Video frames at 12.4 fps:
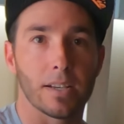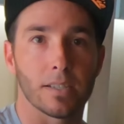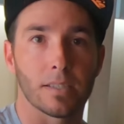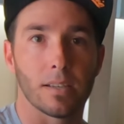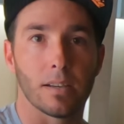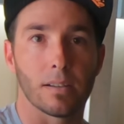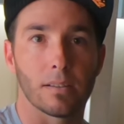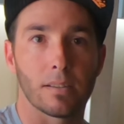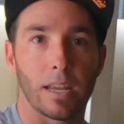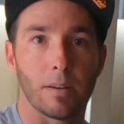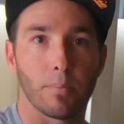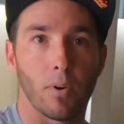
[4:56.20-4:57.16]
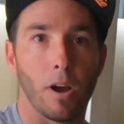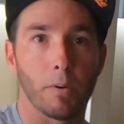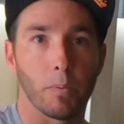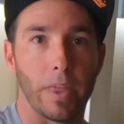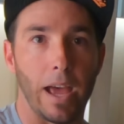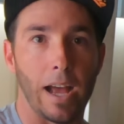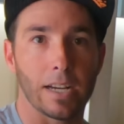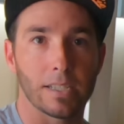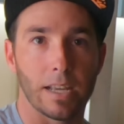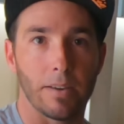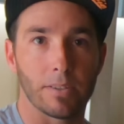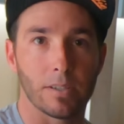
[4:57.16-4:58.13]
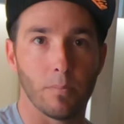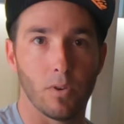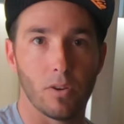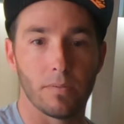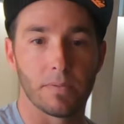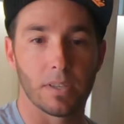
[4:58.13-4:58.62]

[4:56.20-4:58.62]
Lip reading: just to get it primed without actually having to move.